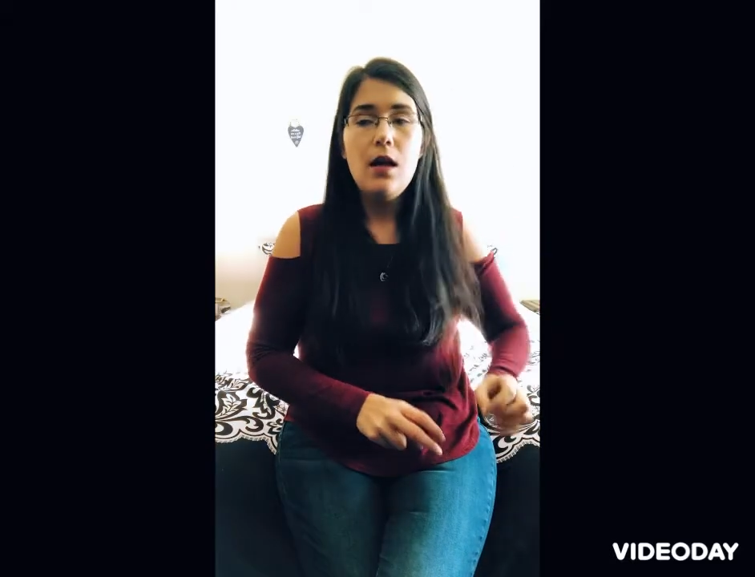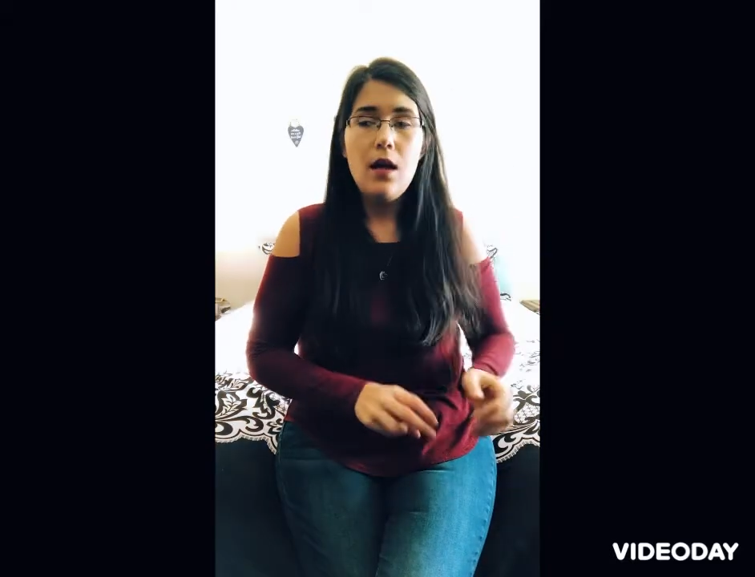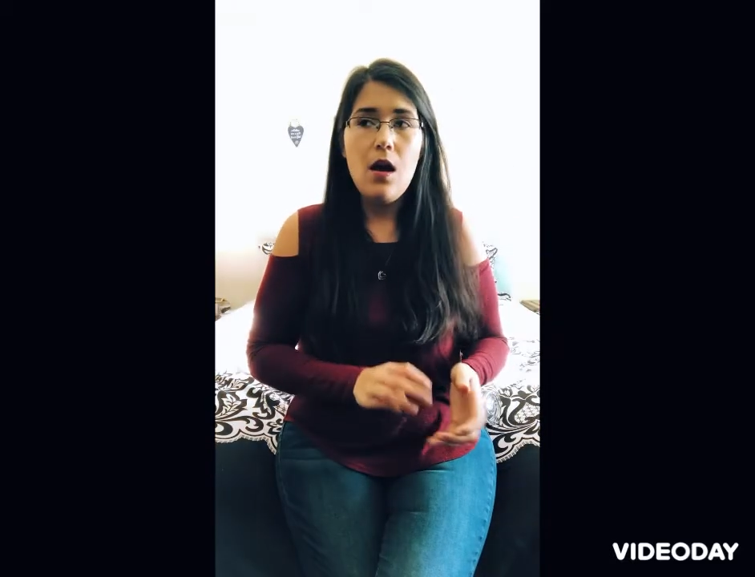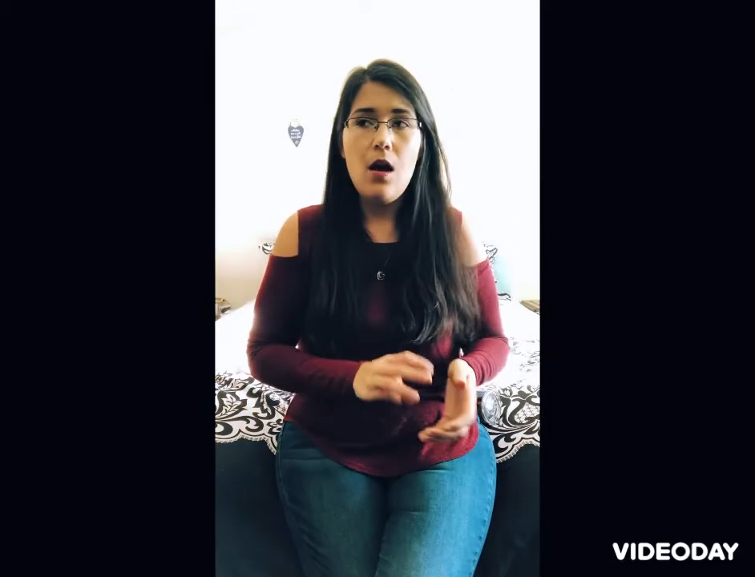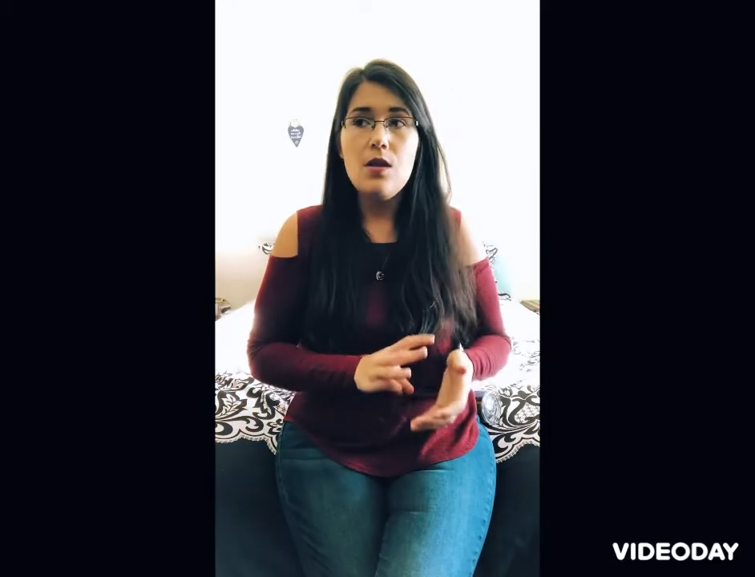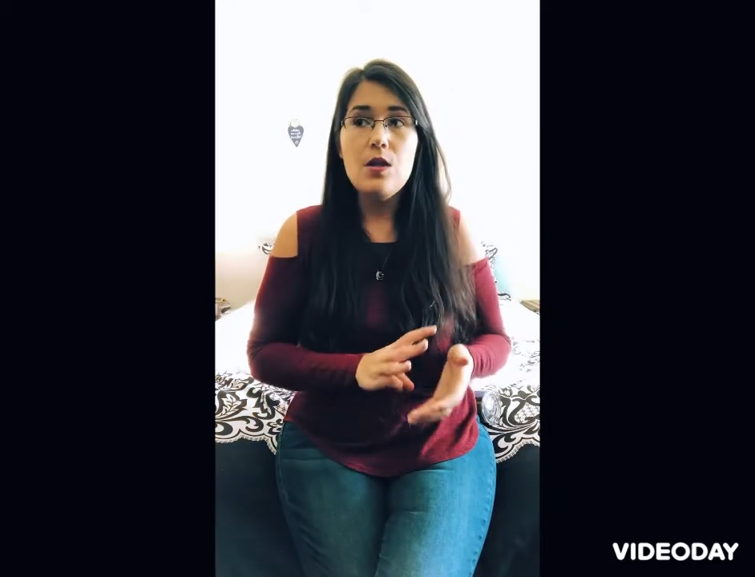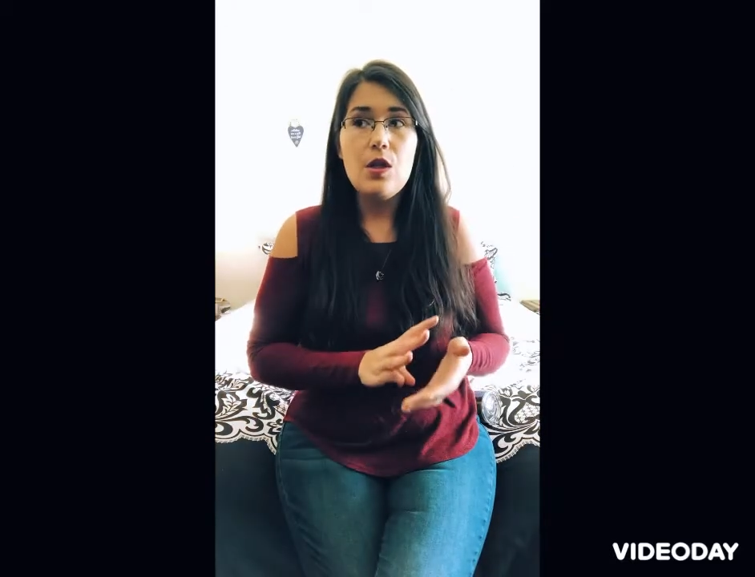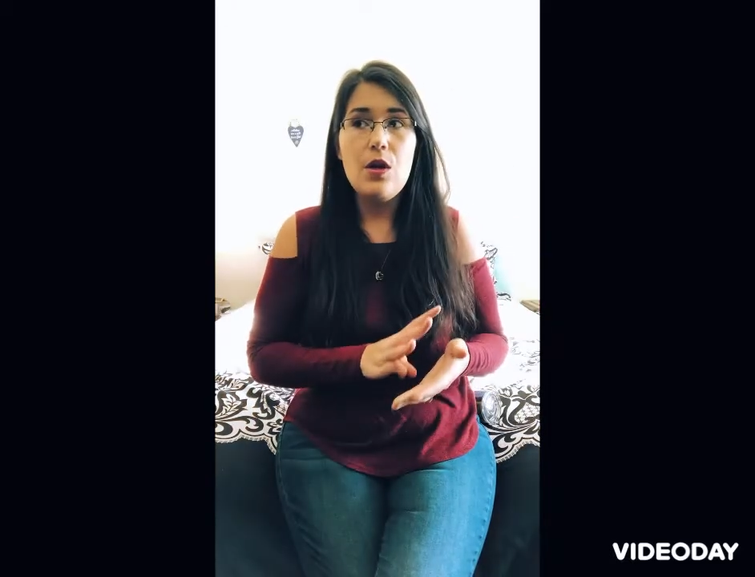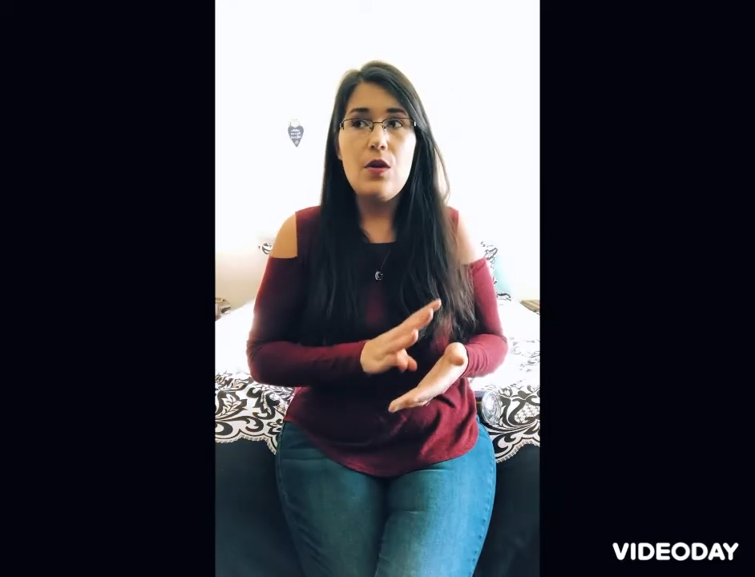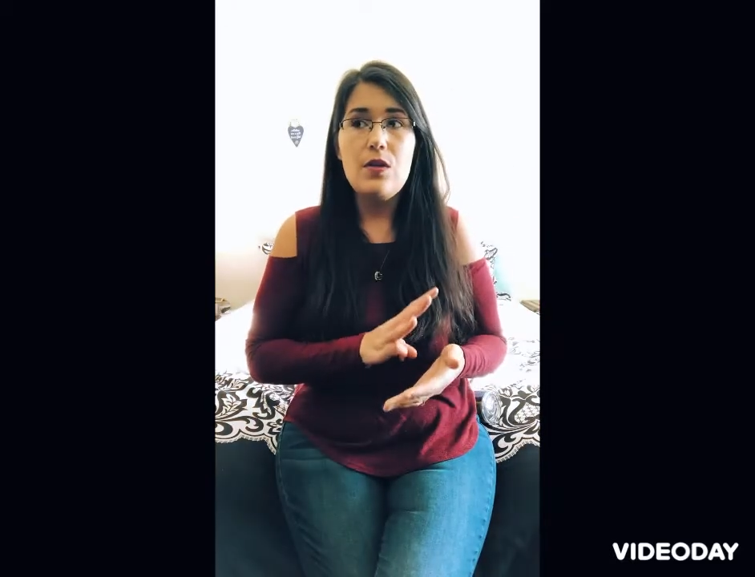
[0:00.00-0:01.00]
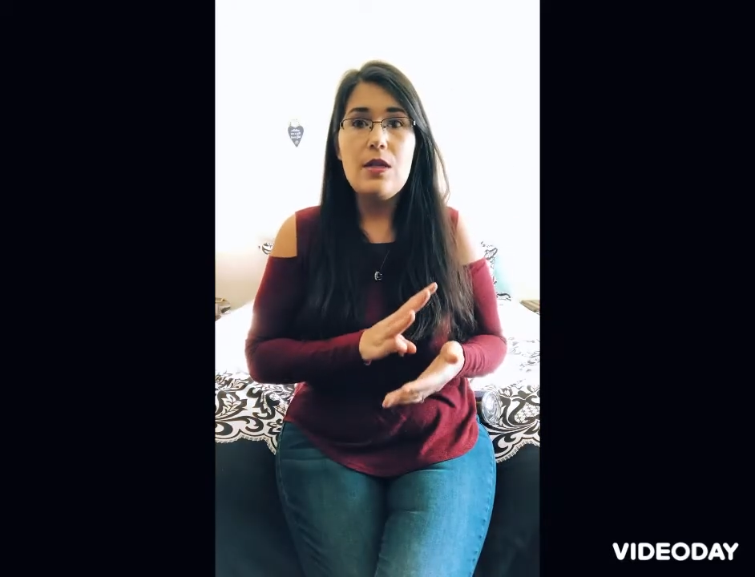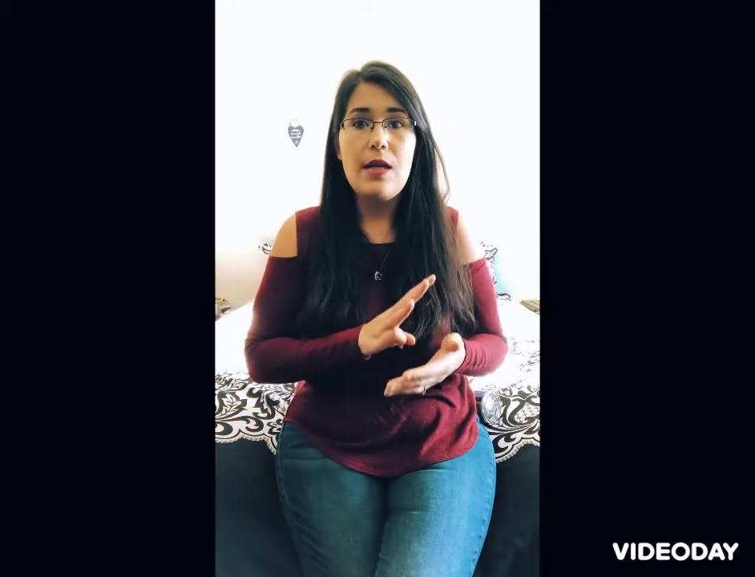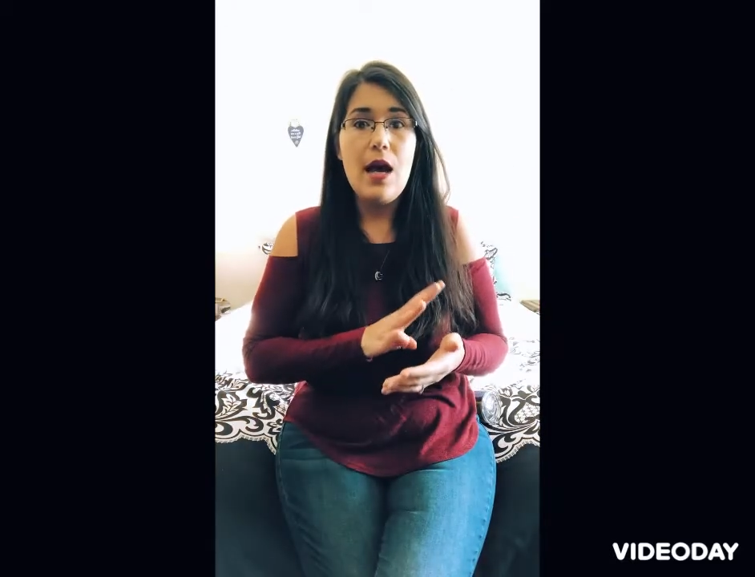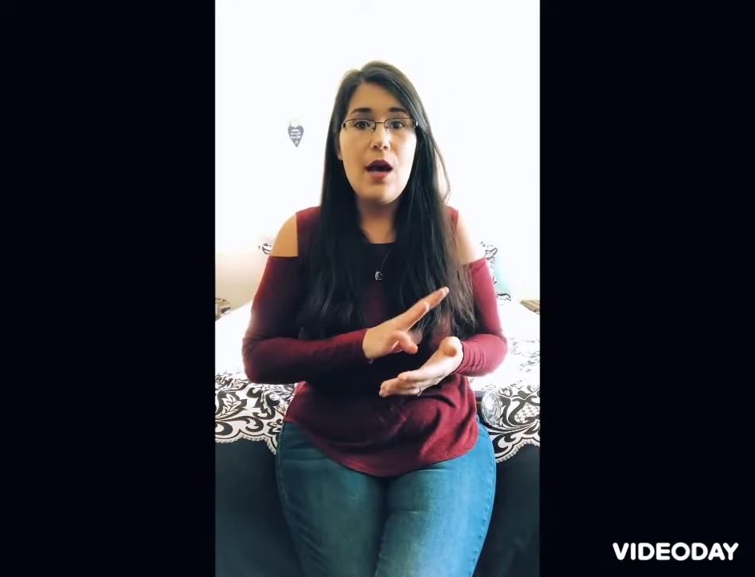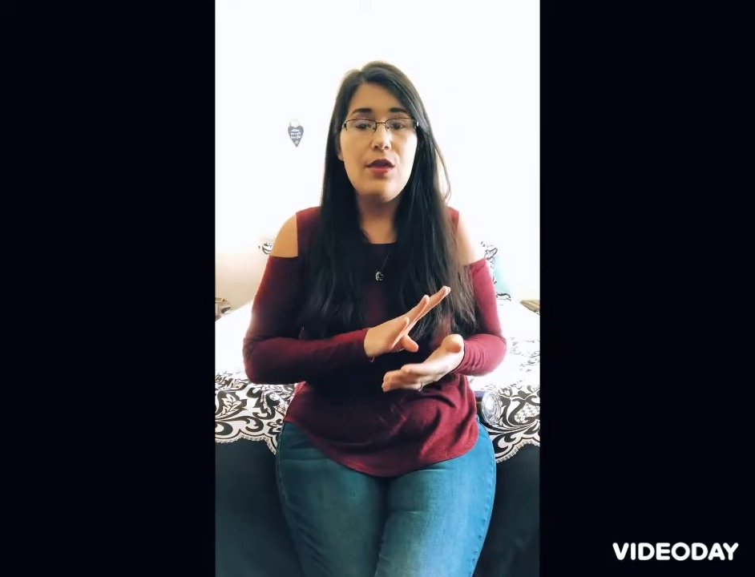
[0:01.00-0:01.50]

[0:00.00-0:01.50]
Also, to get a